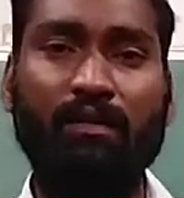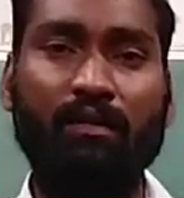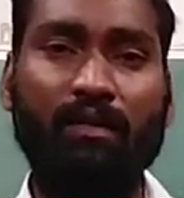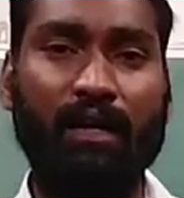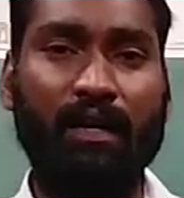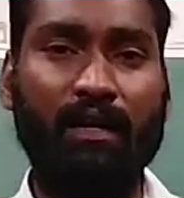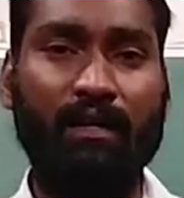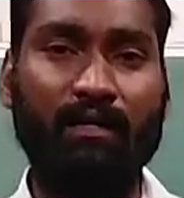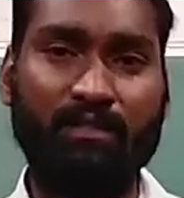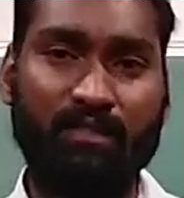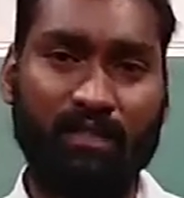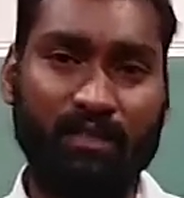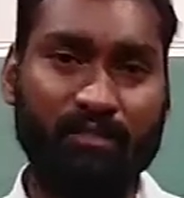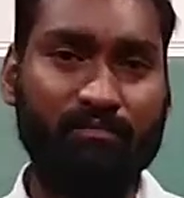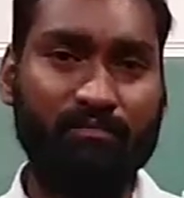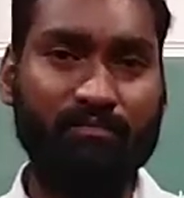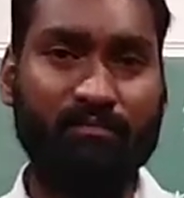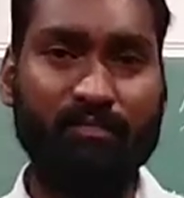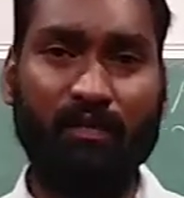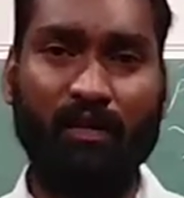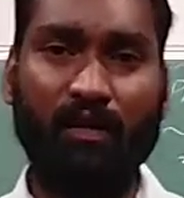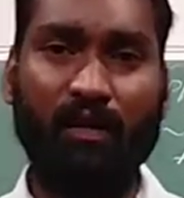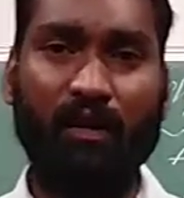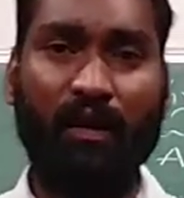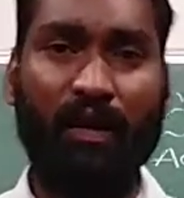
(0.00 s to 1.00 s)

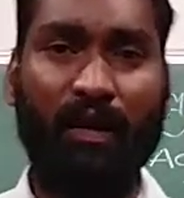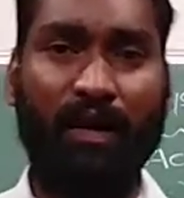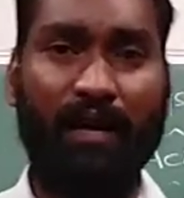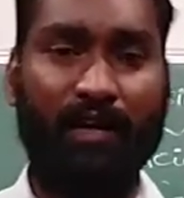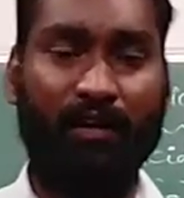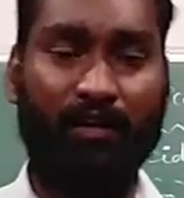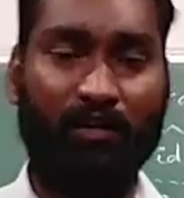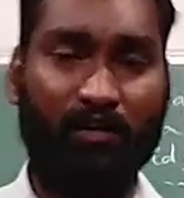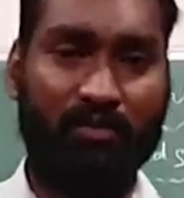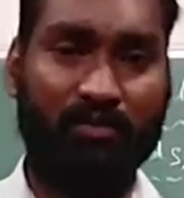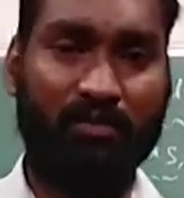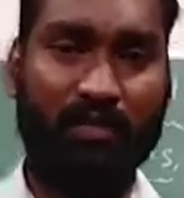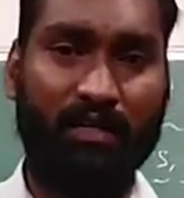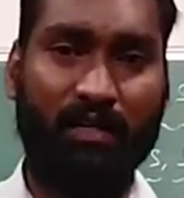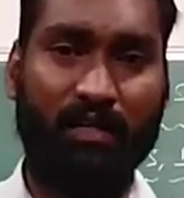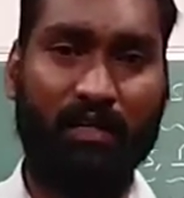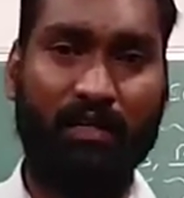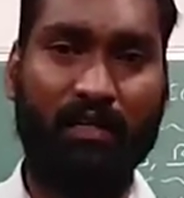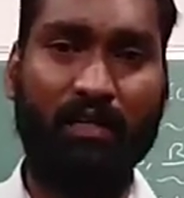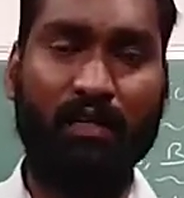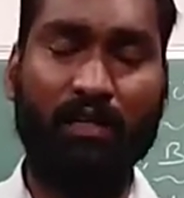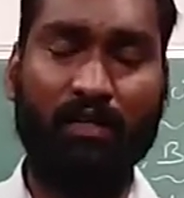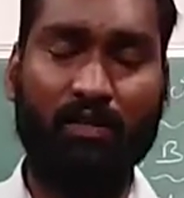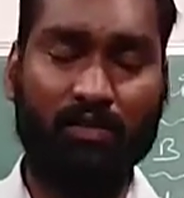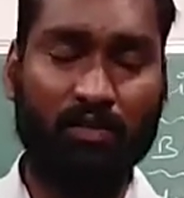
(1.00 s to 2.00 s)
Calcium
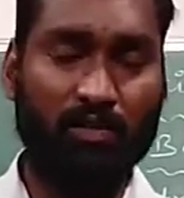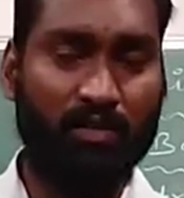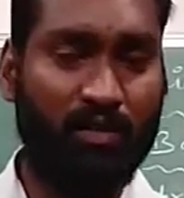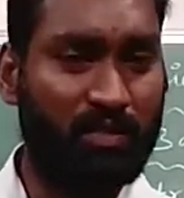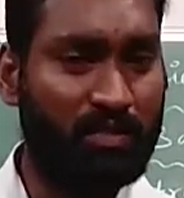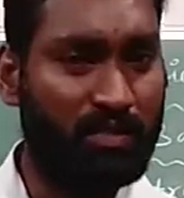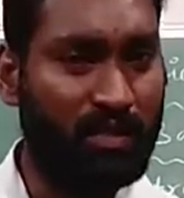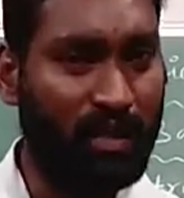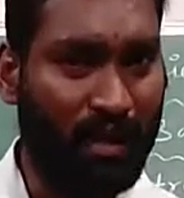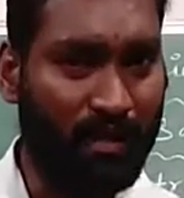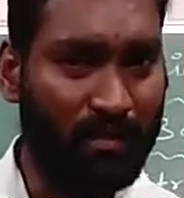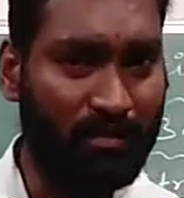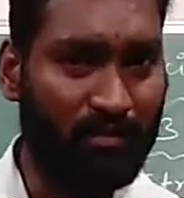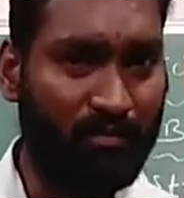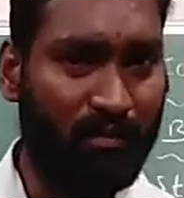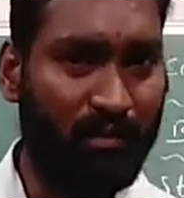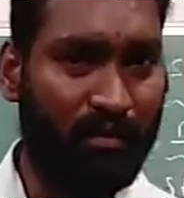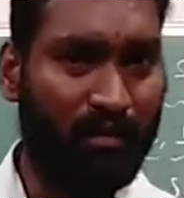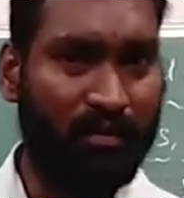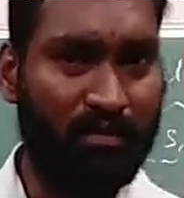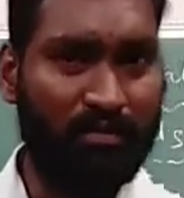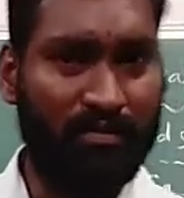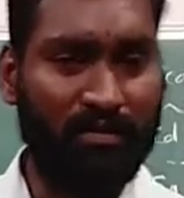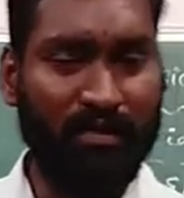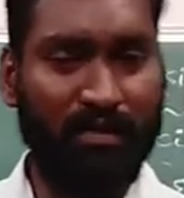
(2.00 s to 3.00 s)
hydroxide. So this calcium
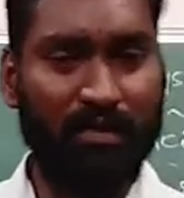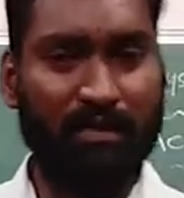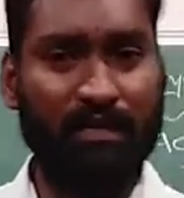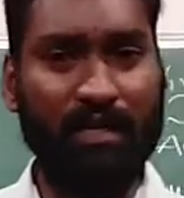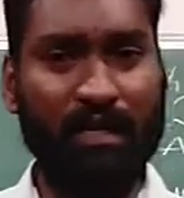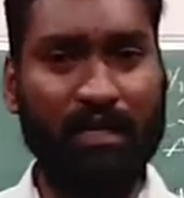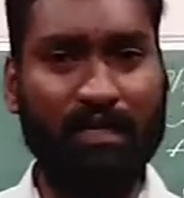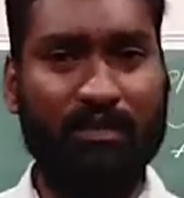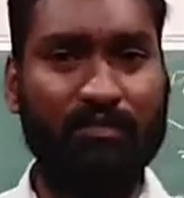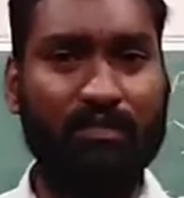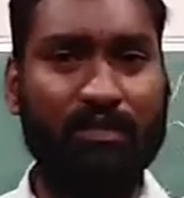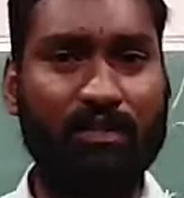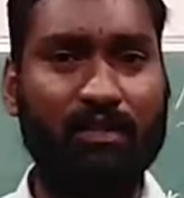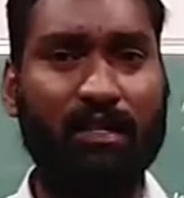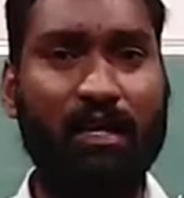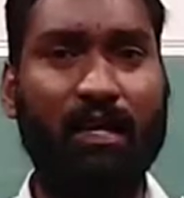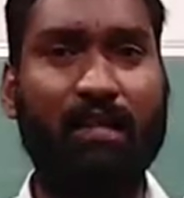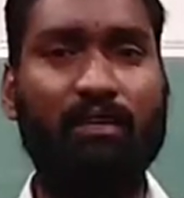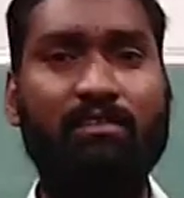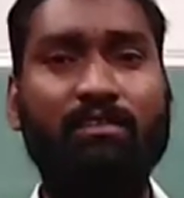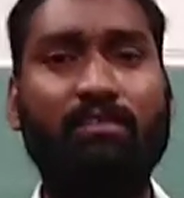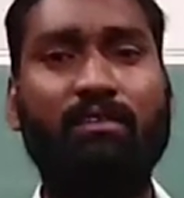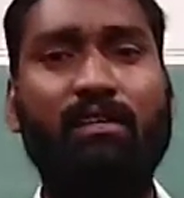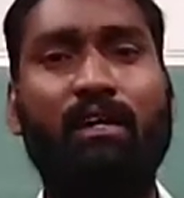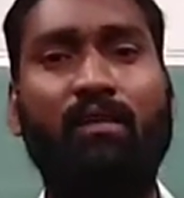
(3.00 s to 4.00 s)
hydroxide react with the
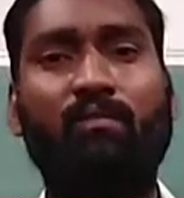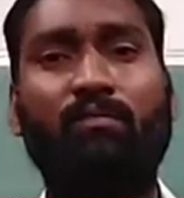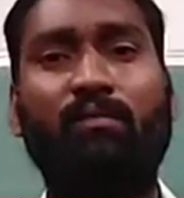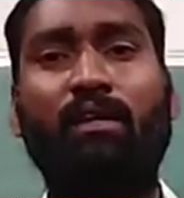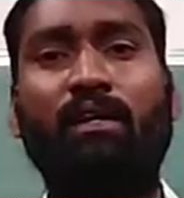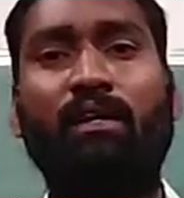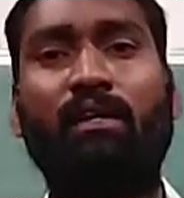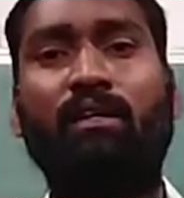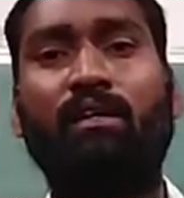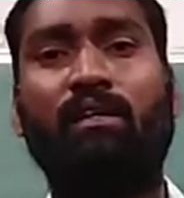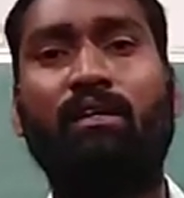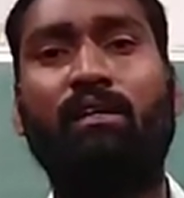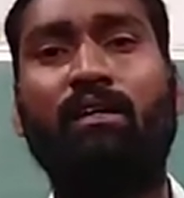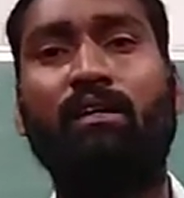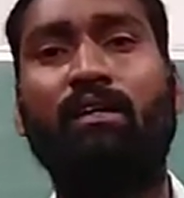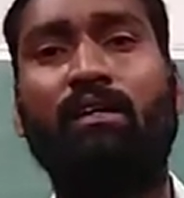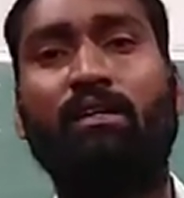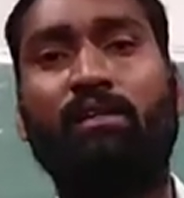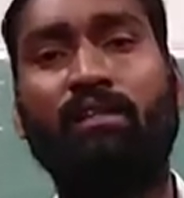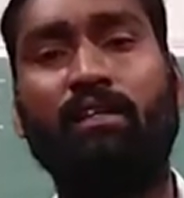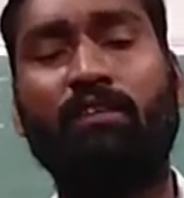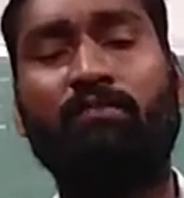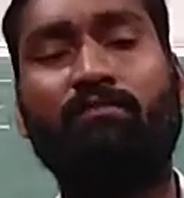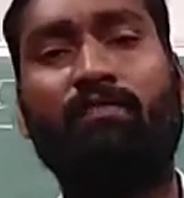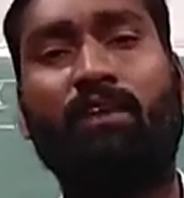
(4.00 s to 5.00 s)
calcium carbonate.
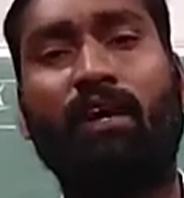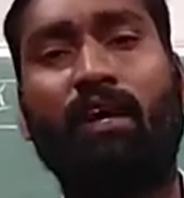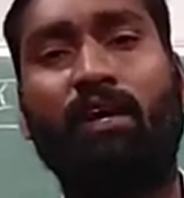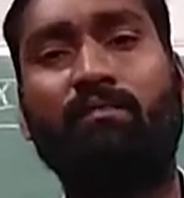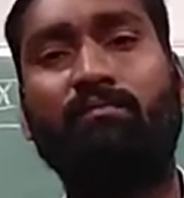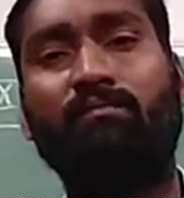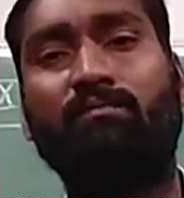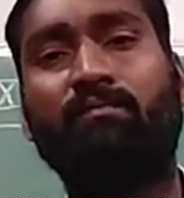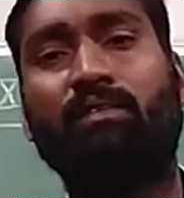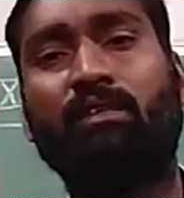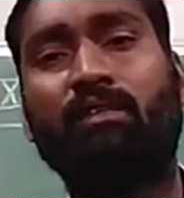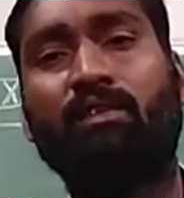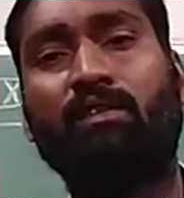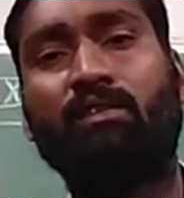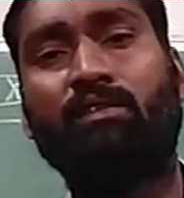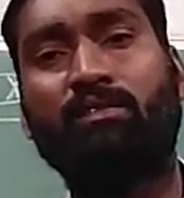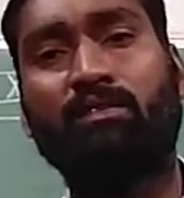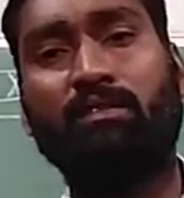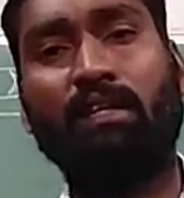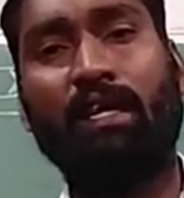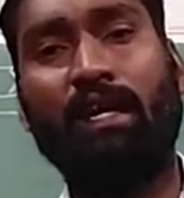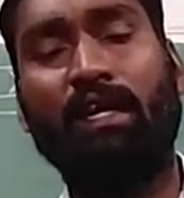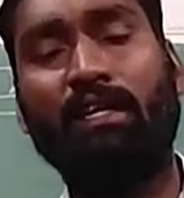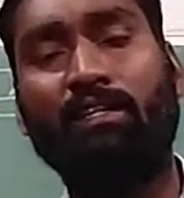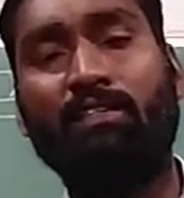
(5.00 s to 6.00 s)
They form
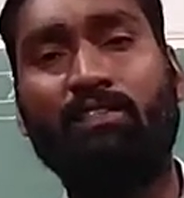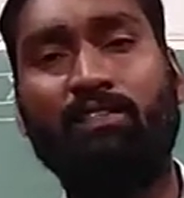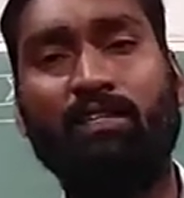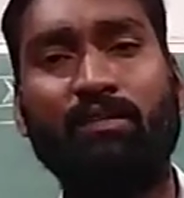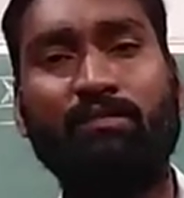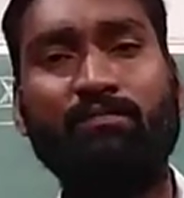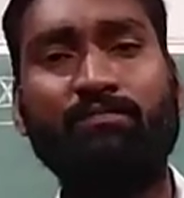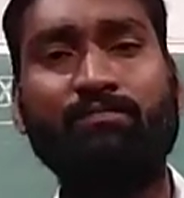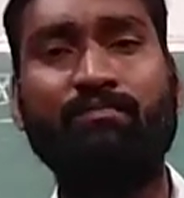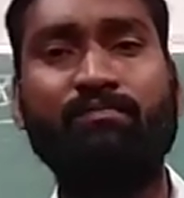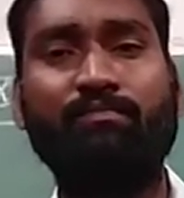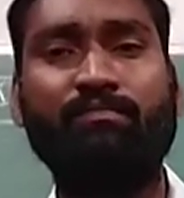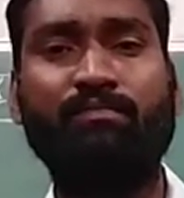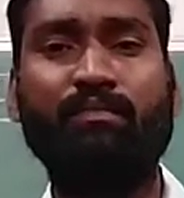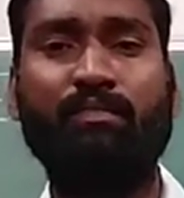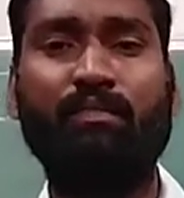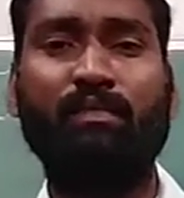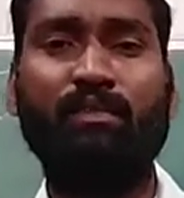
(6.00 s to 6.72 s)
calcium.